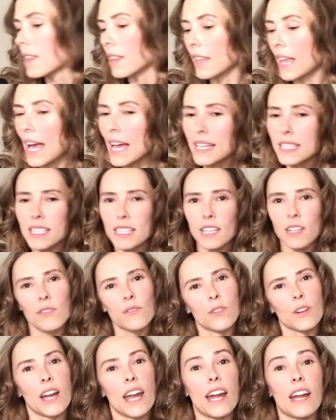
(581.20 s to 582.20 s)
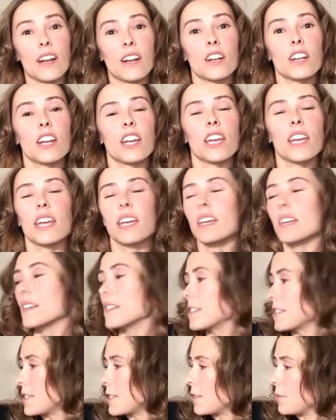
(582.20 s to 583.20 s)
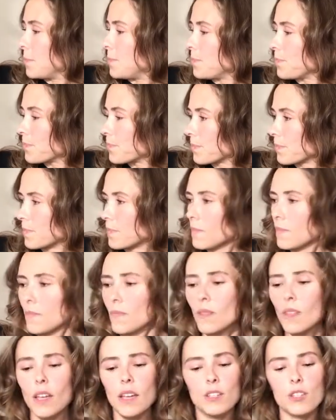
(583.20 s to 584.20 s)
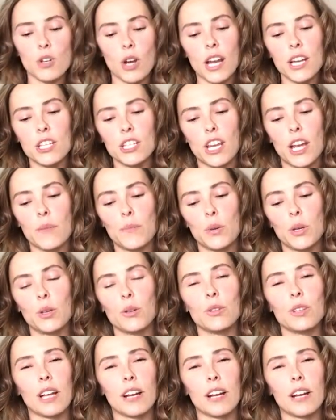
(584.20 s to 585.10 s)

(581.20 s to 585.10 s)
The last thing for hair is a dry shampoo.